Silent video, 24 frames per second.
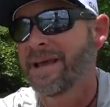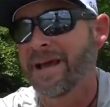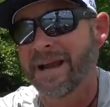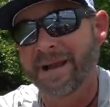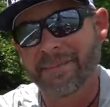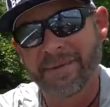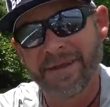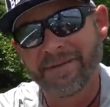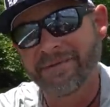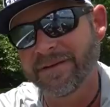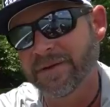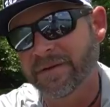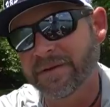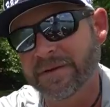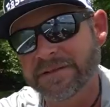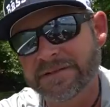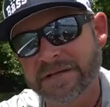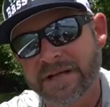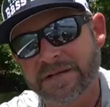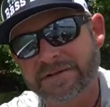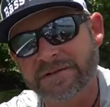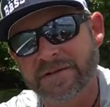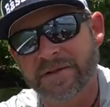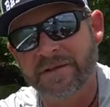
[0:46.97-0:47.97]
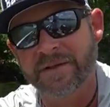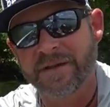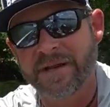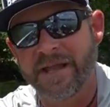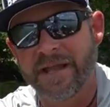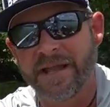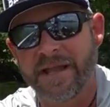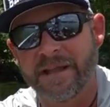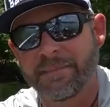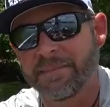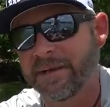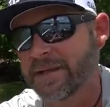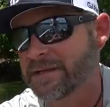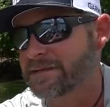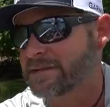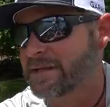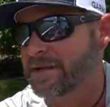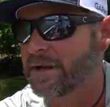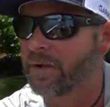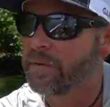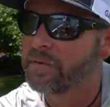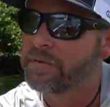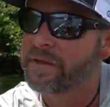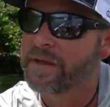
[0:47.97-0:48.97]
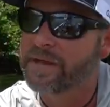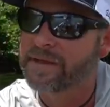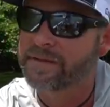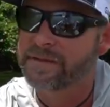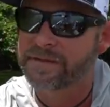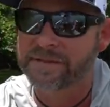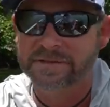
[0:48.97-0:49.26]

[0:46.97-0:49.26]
and I'm even going to touch on the Neb because I don't think